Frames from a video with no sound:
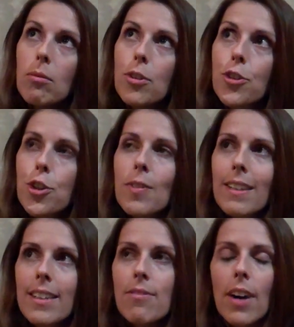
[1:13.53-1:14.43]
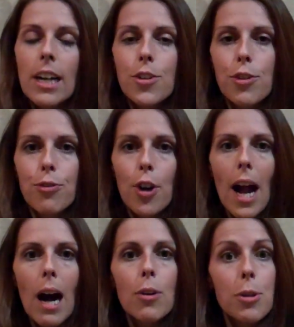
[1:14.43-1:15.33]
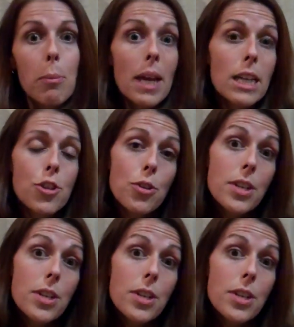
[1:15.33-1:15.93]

serve as an advisor for how to manage your